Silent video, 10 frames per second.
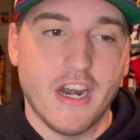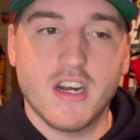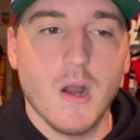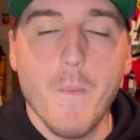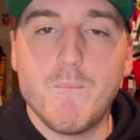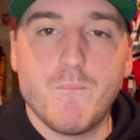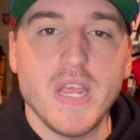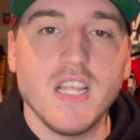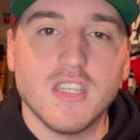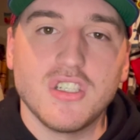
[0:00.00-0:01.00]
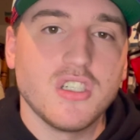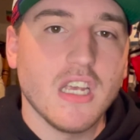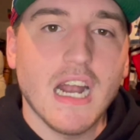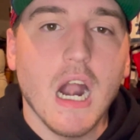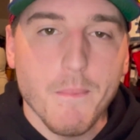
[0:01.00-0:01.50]
going to beat the
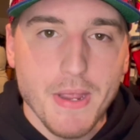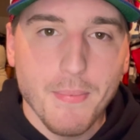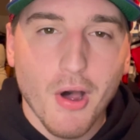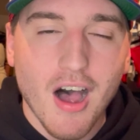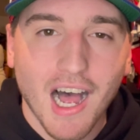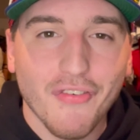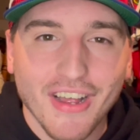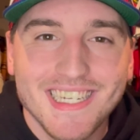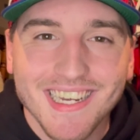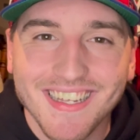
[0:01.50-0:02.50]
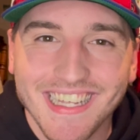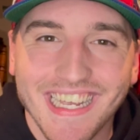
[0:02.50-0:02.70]
shit out of people offensively.